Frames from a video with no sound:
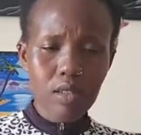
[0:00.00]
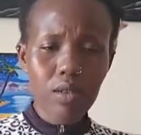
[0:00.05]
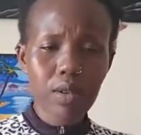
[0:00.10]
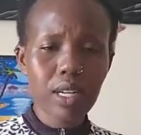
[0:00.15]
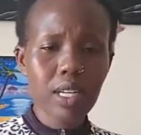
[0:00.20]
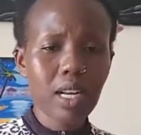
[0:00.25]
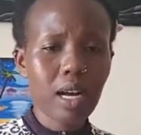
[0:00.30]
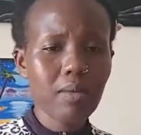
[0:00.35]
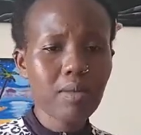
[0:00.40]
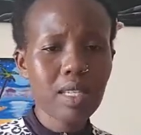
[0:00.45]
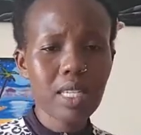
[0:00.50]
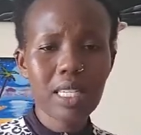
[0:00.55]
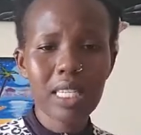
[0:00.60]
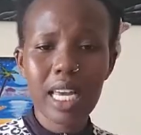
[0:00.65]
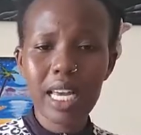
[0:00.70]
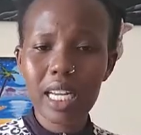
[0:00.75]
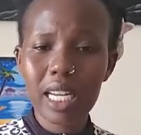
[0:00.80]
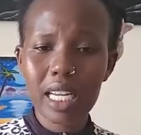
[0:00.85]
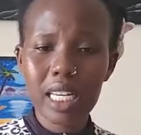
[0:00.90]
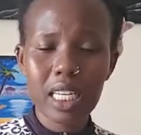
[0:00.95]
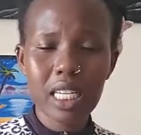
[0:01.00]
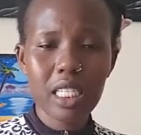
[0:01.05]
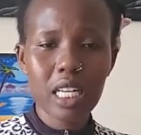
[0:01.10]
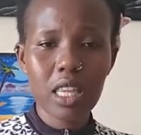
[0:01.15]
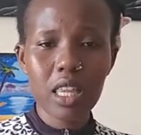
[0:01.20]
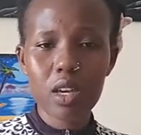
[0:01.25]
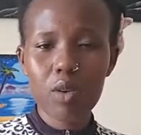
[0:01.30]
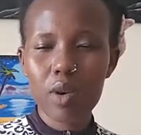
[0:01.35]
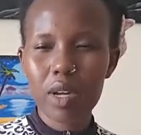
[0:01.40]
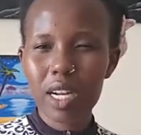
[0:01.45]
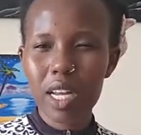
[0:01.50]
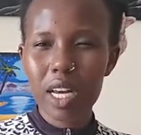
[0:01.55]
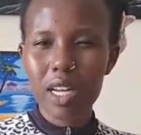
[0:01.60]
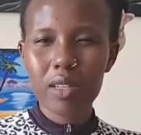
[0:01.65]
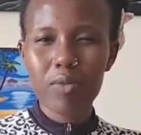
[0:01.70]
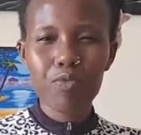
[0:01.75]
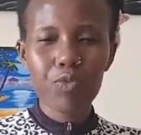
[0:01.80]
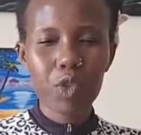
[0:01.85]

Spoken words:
So when it comes to the cycling kit, I think we're done.